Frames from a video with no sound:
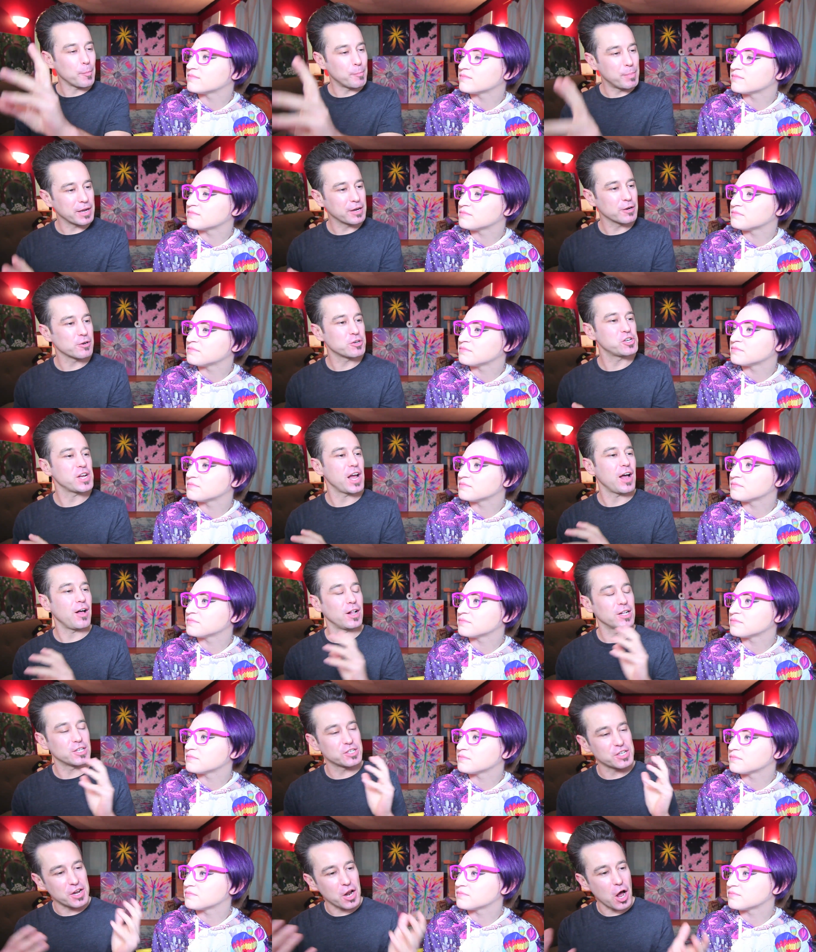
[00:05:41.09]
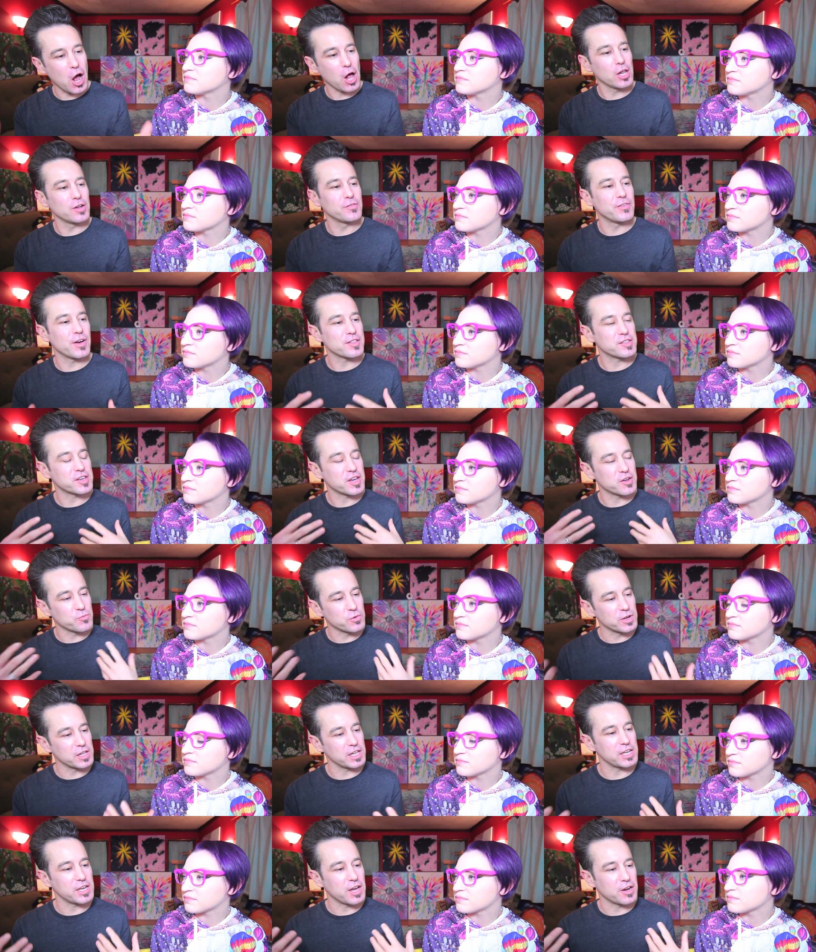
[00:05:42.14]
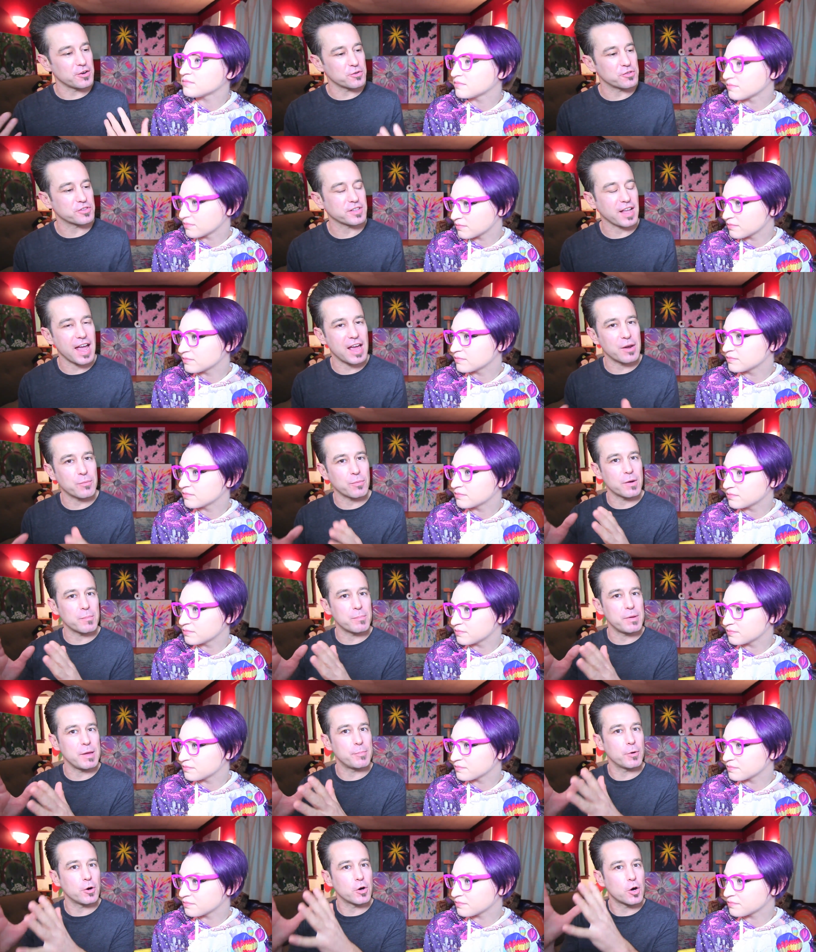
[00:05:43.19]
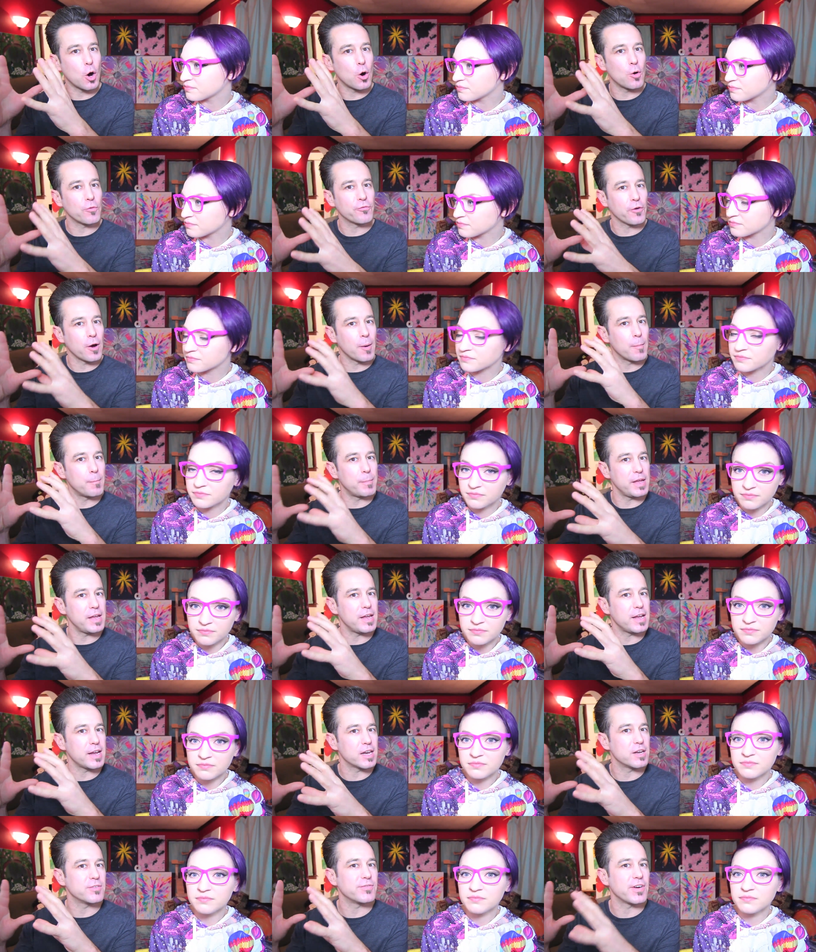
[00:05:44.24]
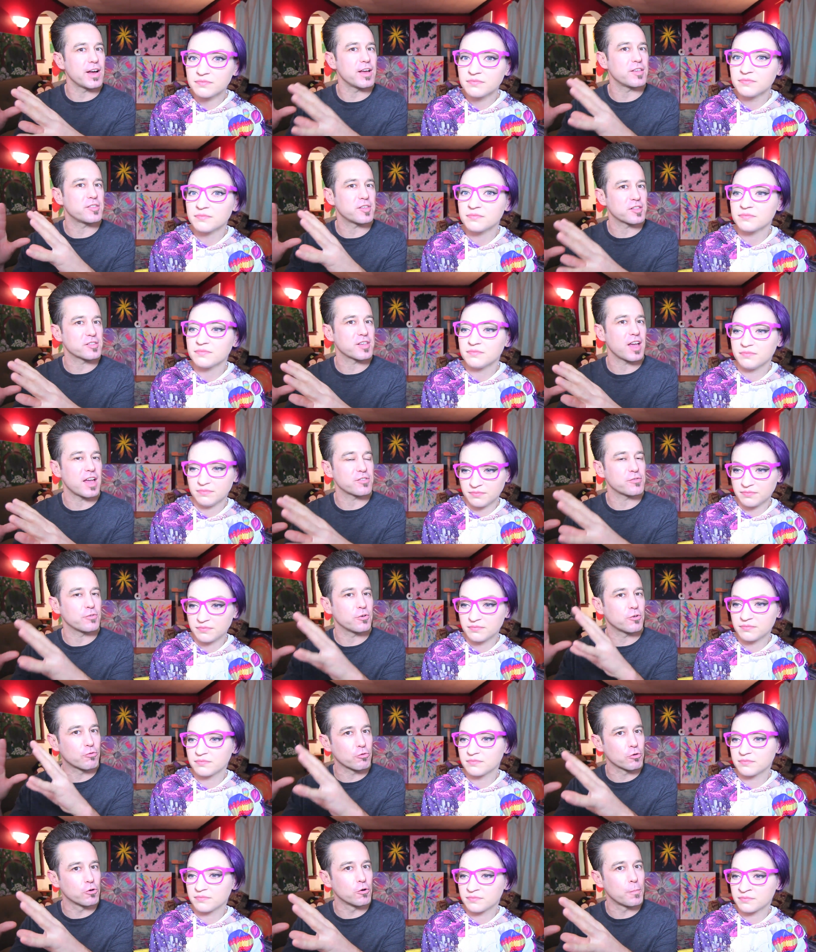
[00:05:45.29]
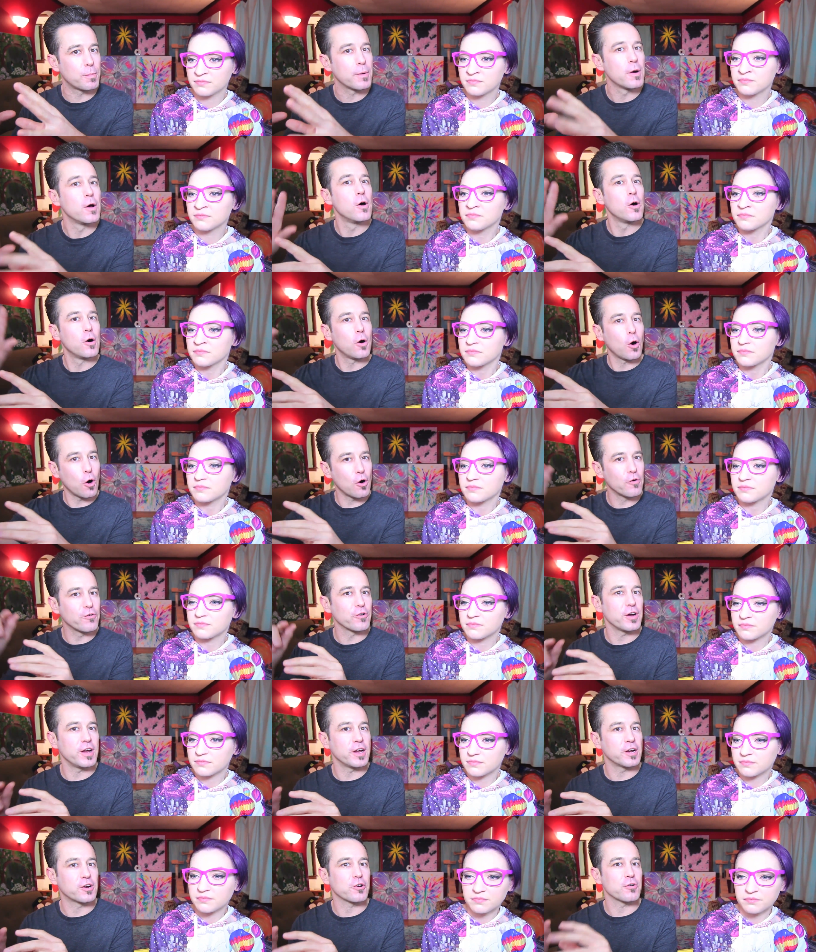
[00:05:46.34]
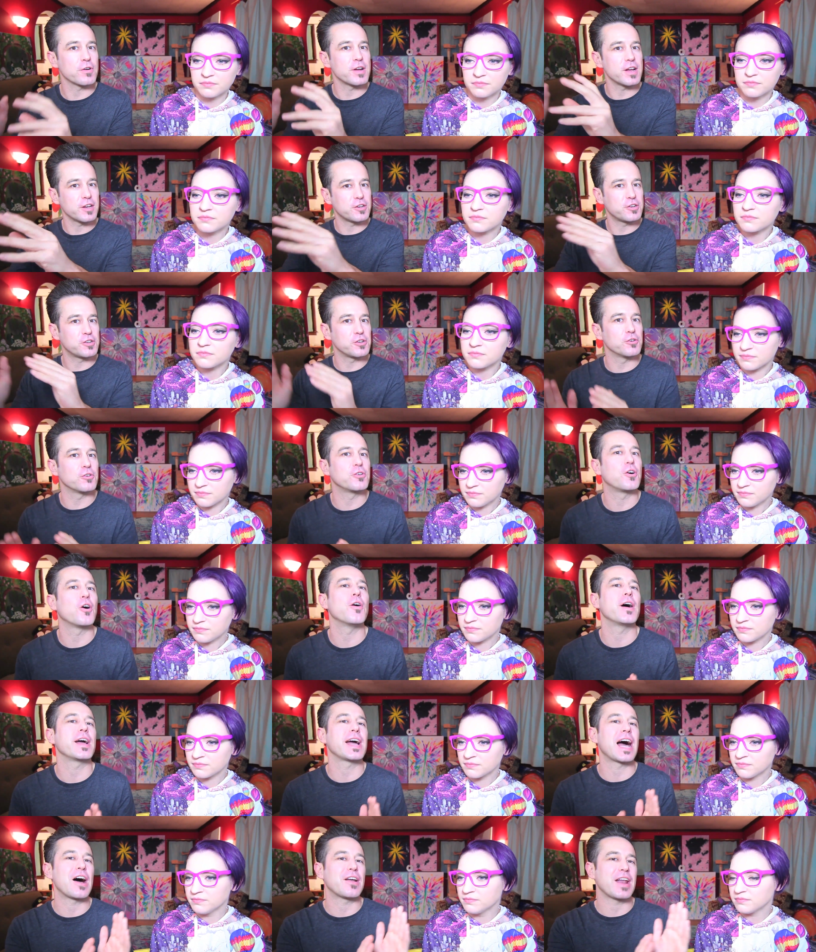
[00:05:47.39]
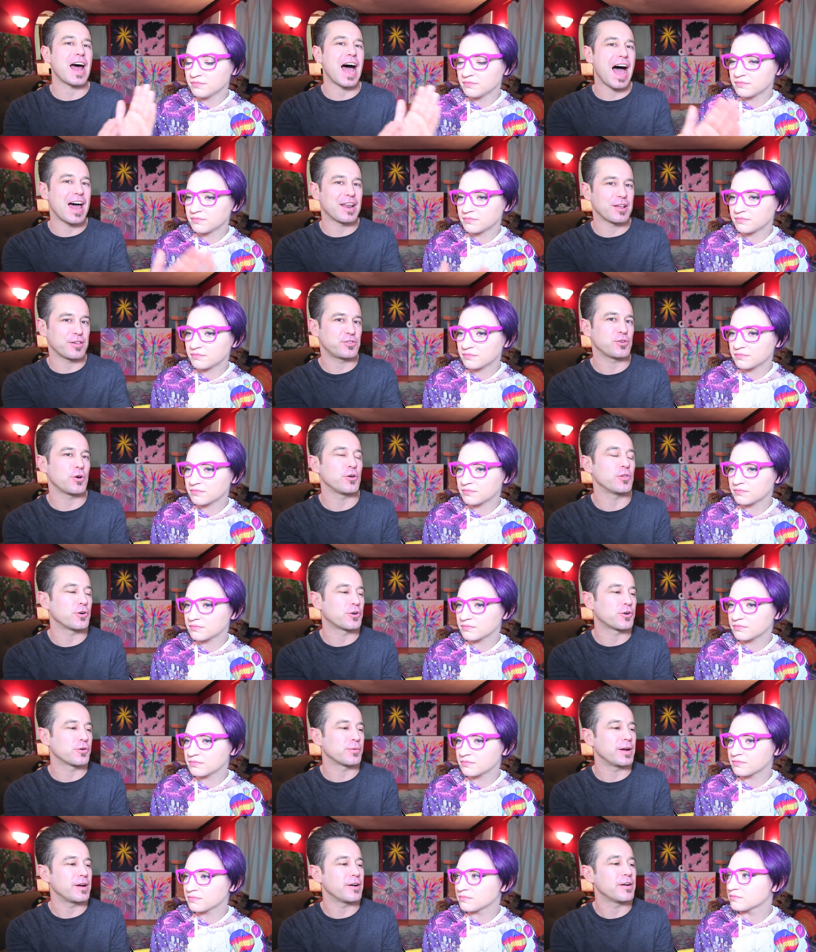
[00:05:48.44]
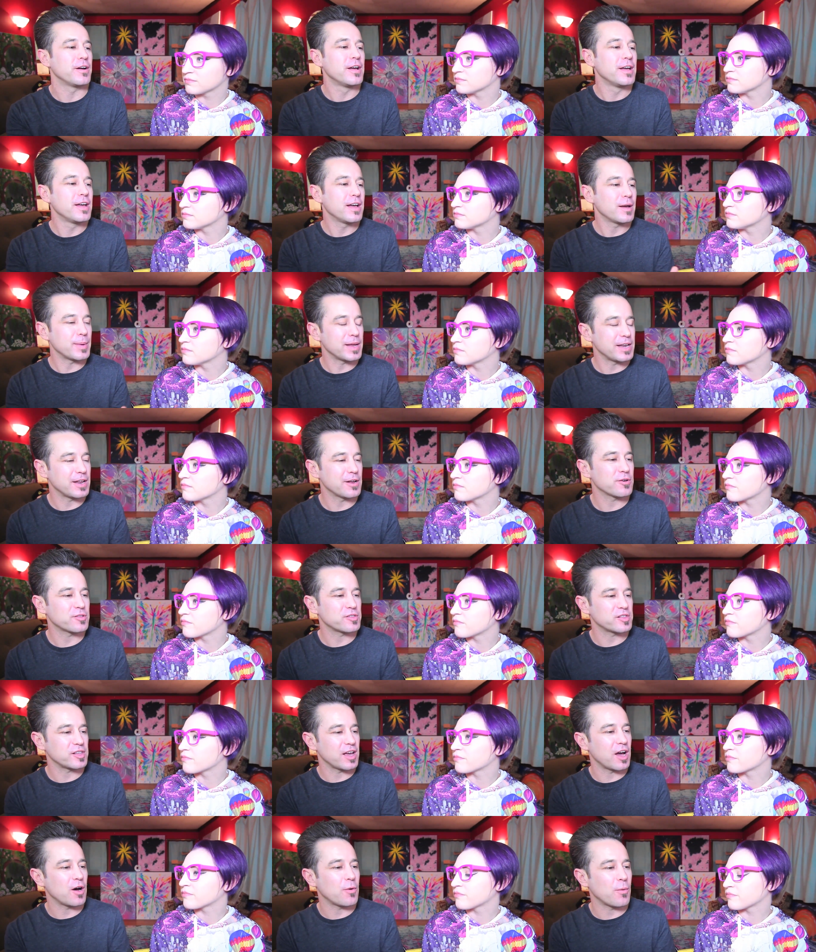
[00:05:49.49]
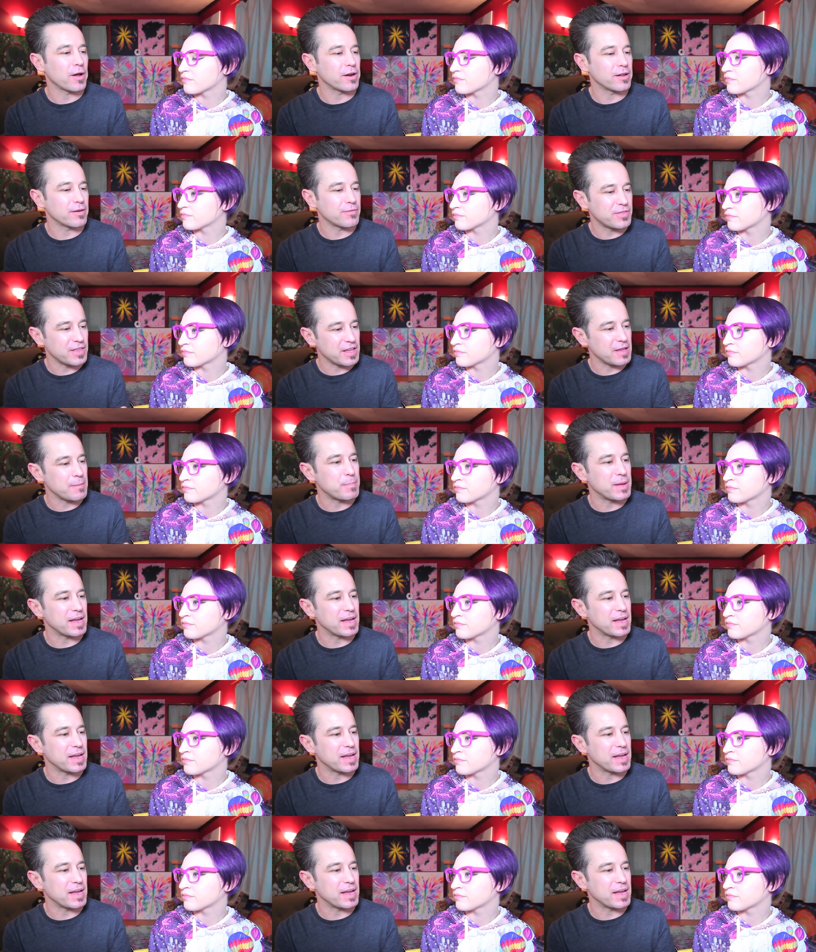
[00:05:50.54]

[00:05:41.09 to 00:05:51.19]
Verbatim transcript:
Speaker 1: a bigger challenge than all of us can really understand when people go from being in a very successful group over in Korea to going out on a solo career. I mean, here's CL, one of the